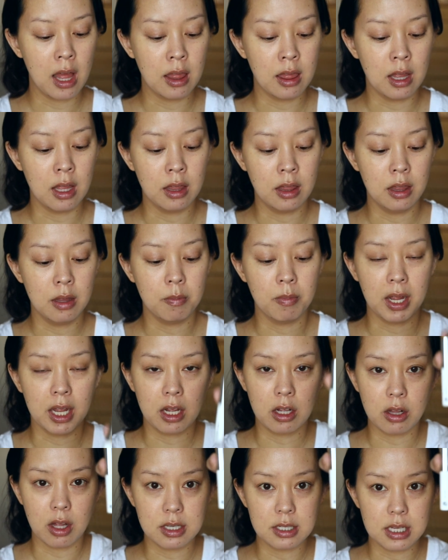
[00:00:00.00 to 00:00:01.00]
and then my
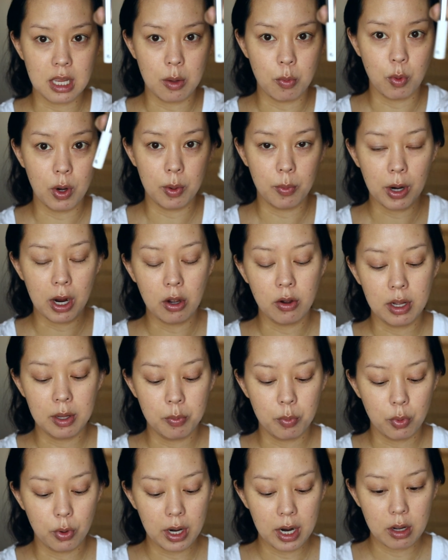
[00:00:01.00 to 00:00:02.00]
Glossier Boy Brow
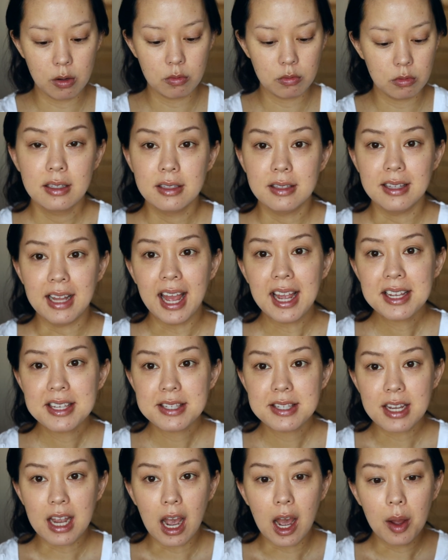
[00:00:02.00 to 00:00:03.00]
in Brown.
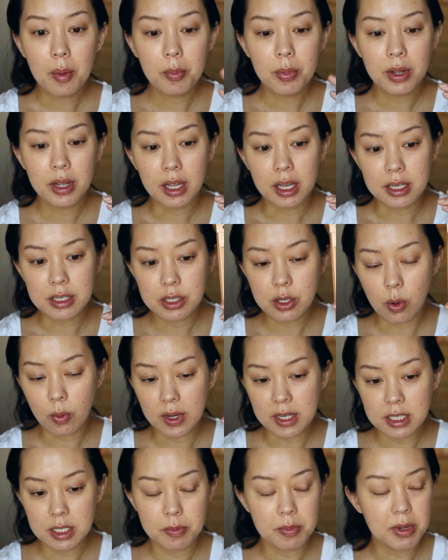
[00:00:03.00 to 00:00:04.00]
Next up is going to